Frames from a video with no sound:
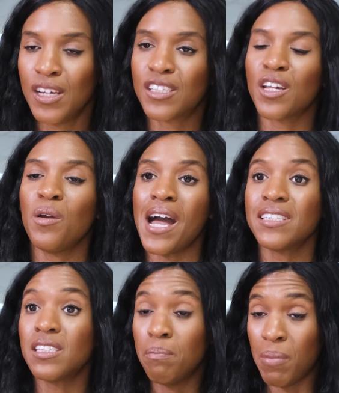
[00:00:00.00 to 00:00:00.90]
So
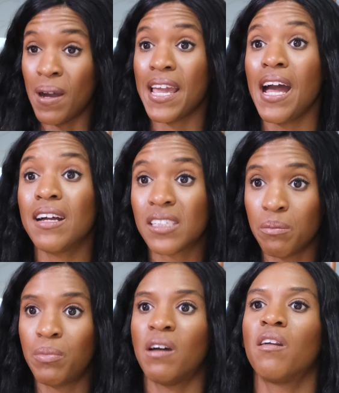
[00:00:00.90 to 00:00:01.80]
as the buyer, as the
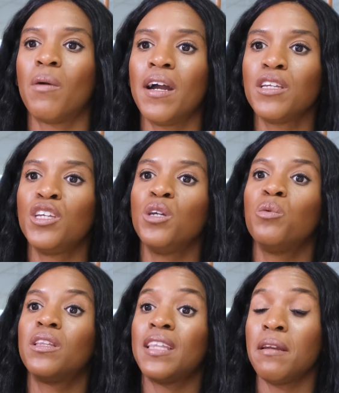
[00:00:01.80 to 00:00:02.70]
borrower, you
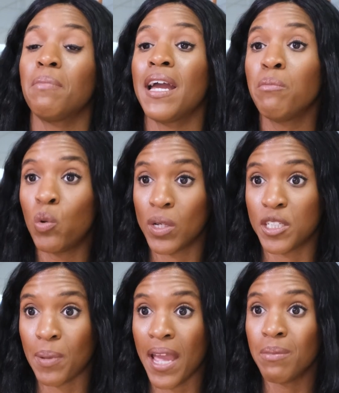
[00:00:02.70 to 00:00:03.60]
would then pay
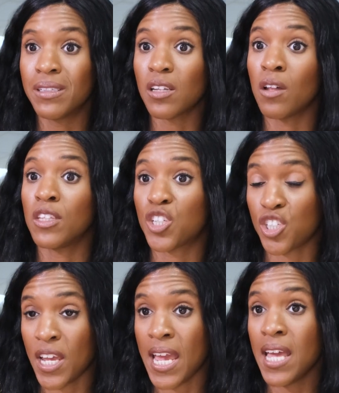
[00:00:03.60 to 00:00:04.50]
mortgage payment on the
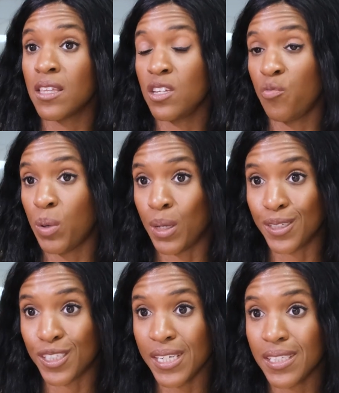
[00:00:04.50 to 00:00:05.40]
share that you've purchased,